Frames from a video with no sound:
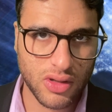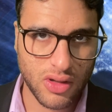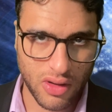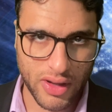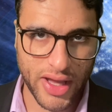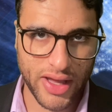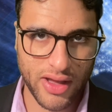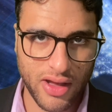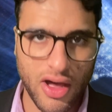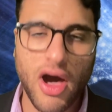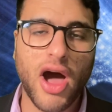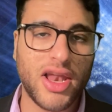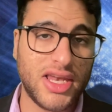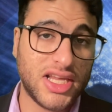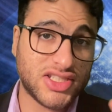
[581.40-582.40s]
Okay,
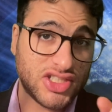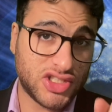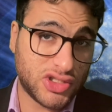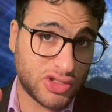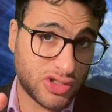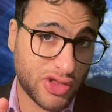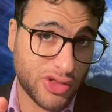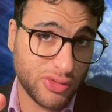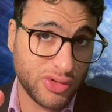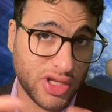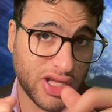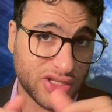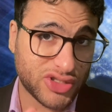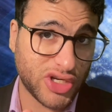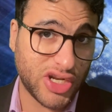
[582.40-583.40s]
unless it's through
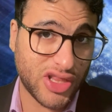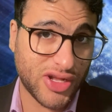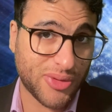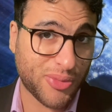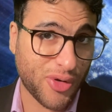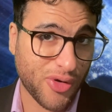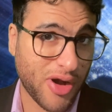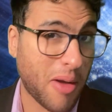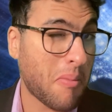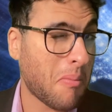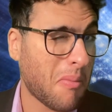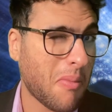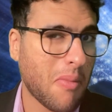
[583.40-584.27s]
the trade alert program.